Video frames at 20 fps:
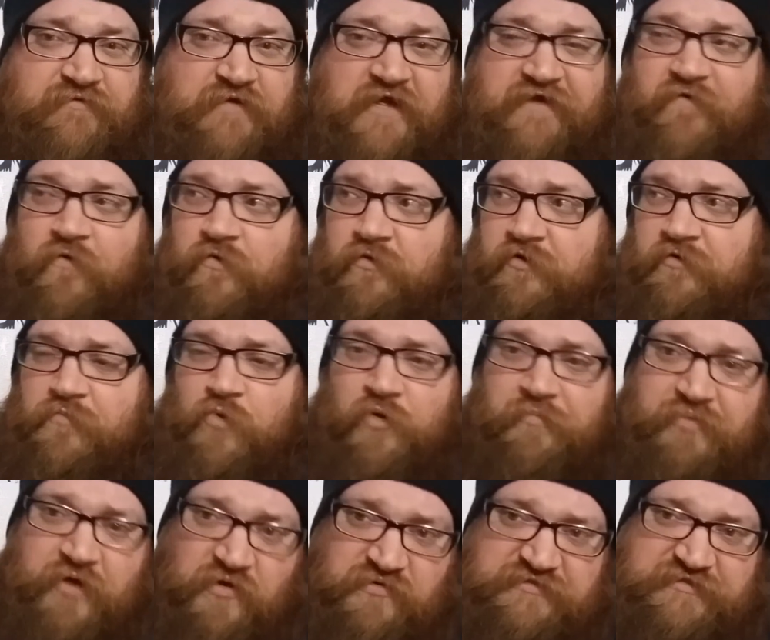I ordered more
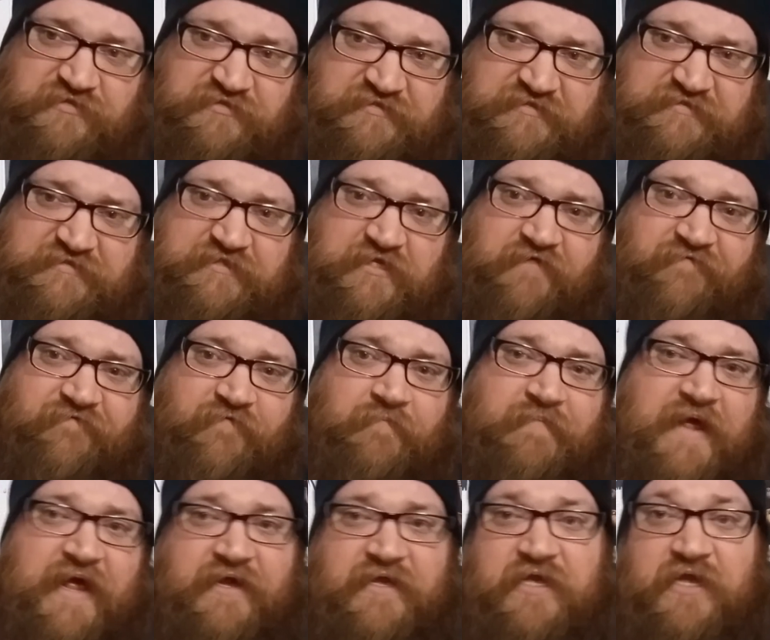posters and stuff for
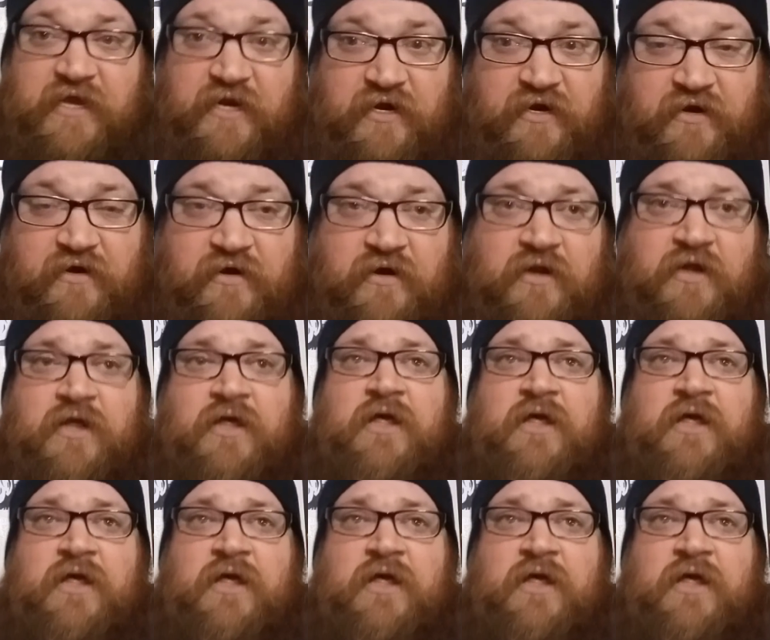back here.